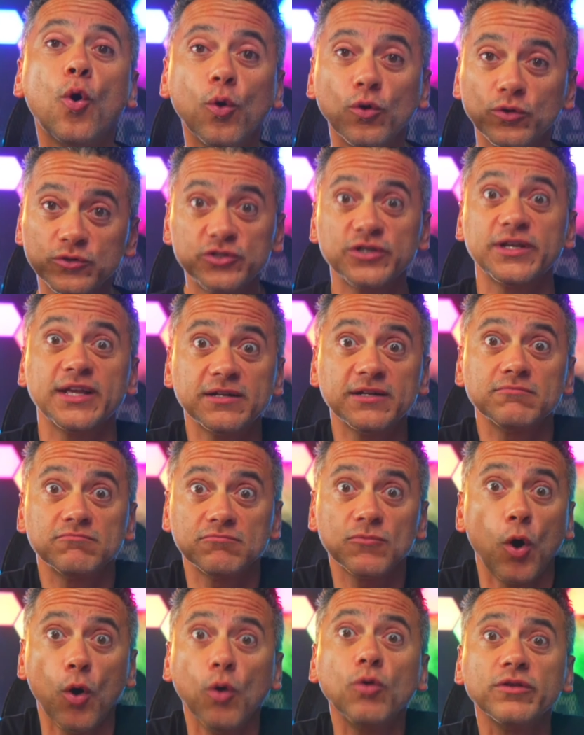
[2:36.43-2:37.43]
to get
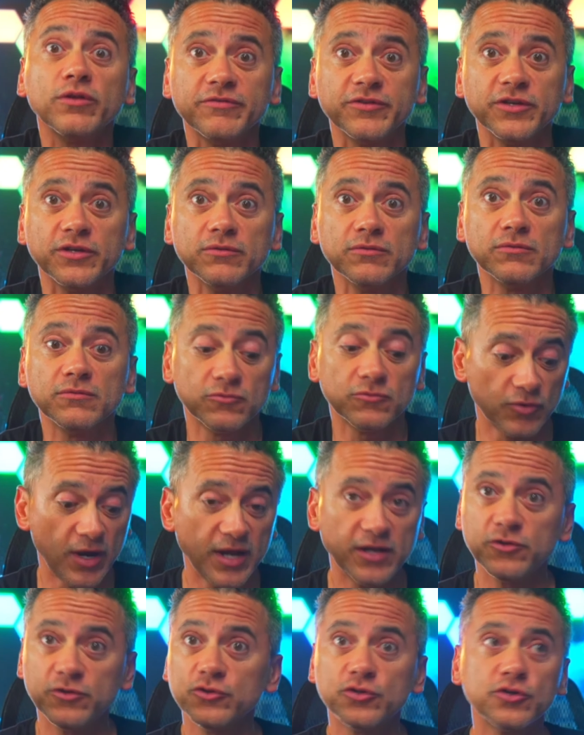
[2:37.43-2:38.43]
hold of you,
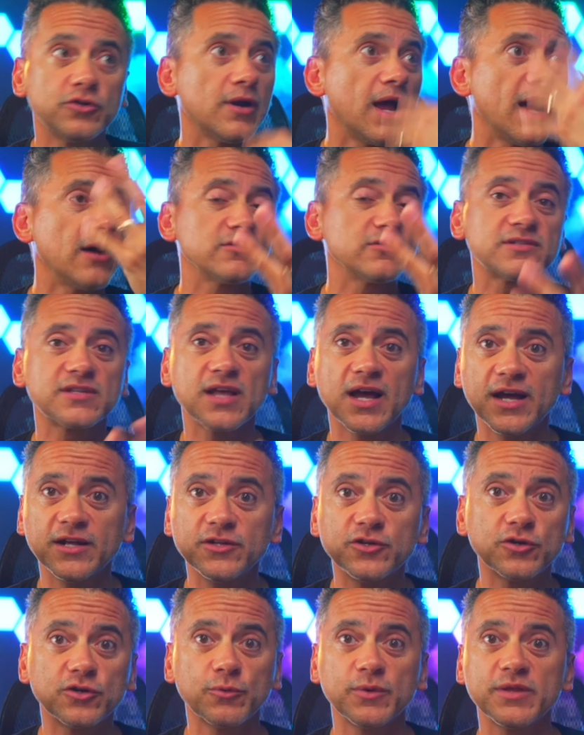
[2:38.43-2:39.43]
right? You're outside,
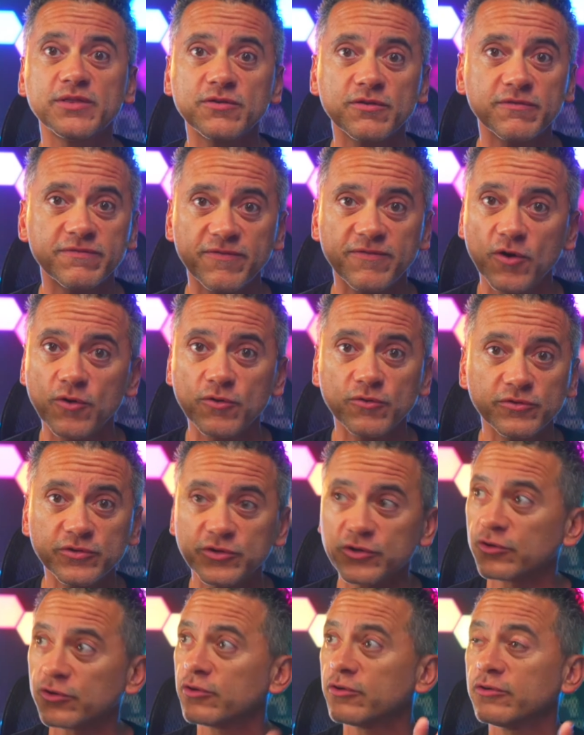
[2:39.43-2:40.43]
you're with your phone,
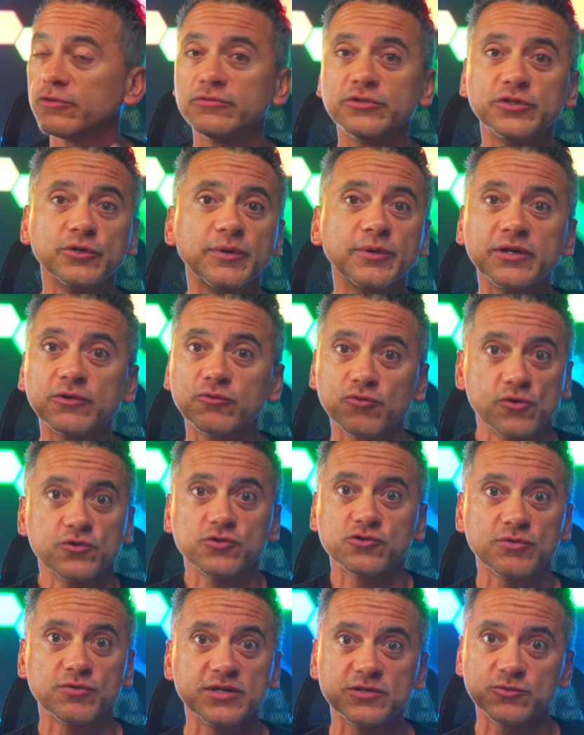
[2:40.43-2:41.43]
you're doing
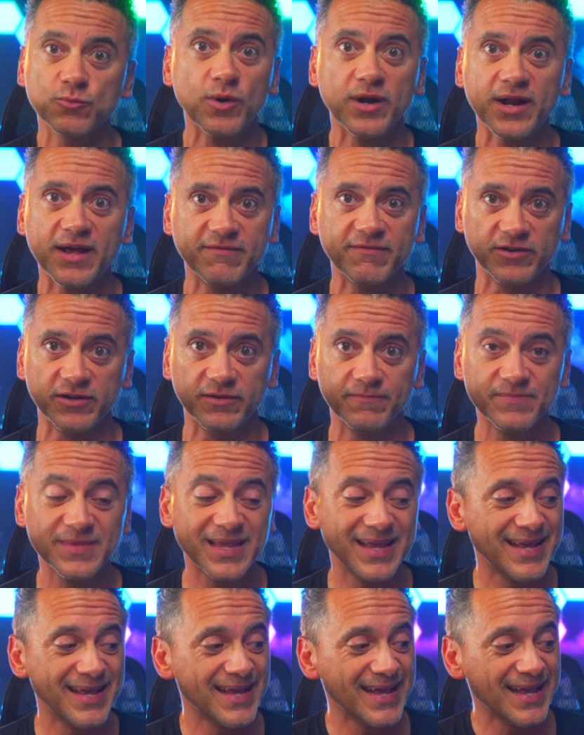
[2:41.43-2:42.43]
groceries, whatever.
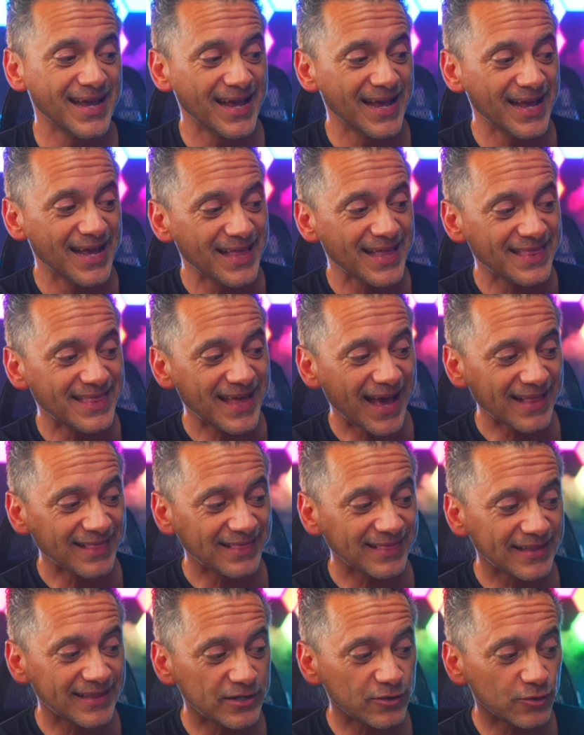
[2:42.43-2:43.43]
That
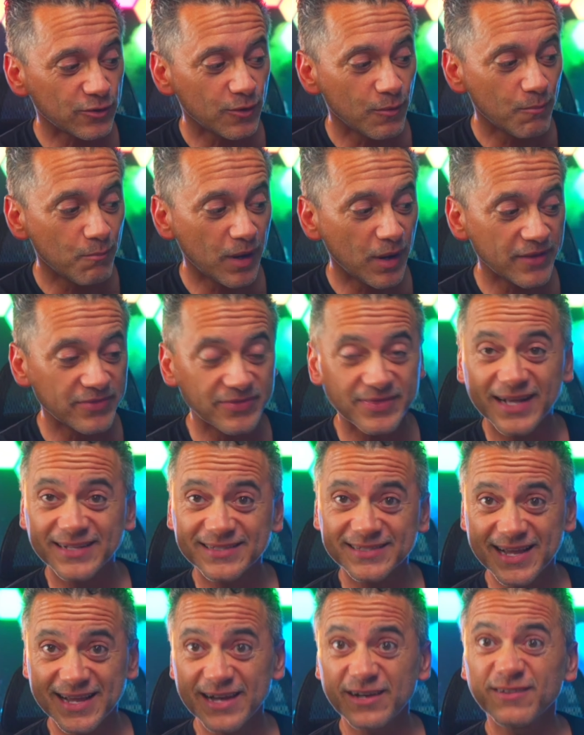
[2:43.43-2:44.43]
little button
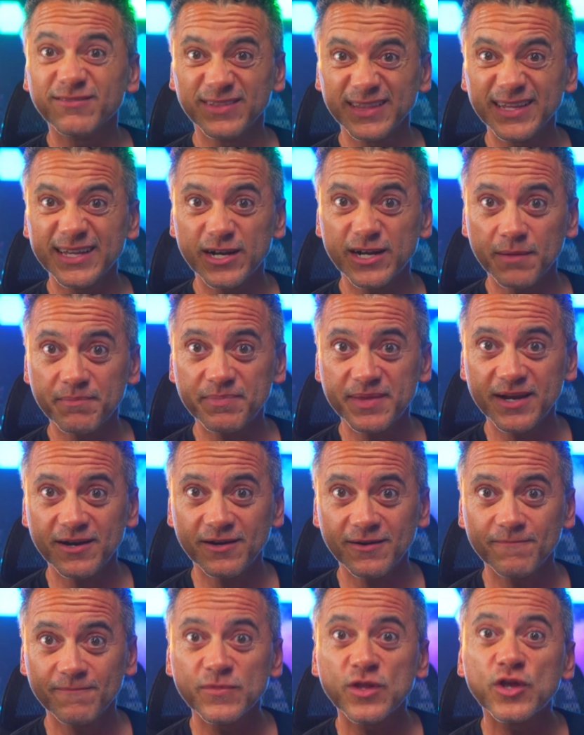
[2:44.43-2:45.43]
that's kind of lit up
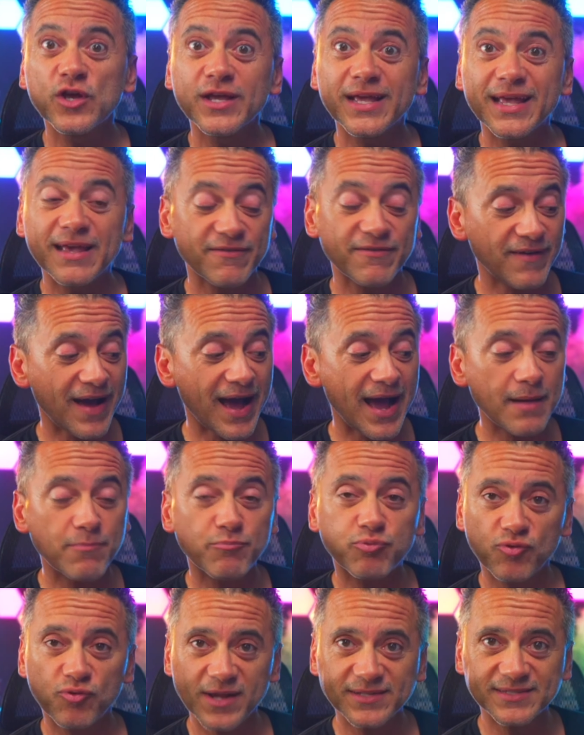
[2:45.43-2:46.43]
there, if I
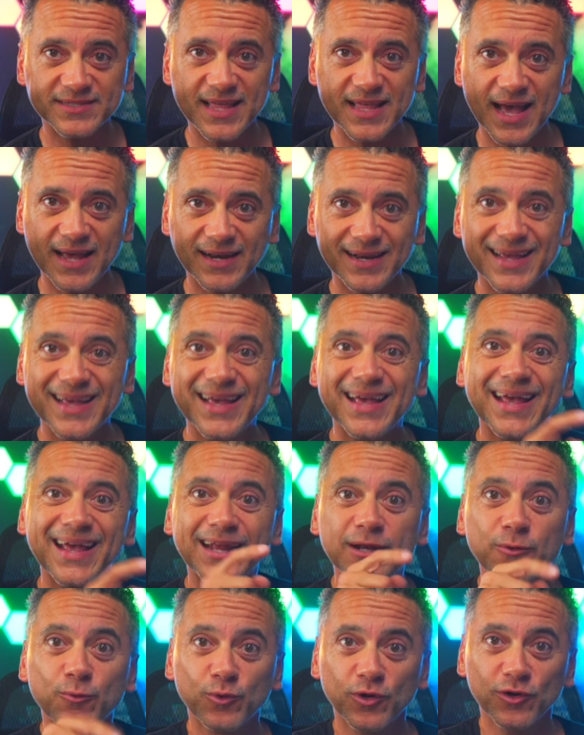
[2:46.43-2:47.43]
press that,
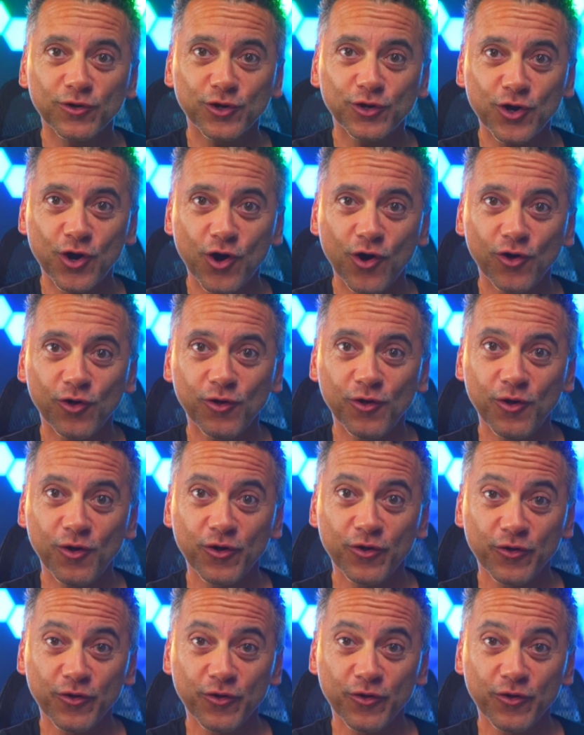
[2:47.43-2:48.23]
it will call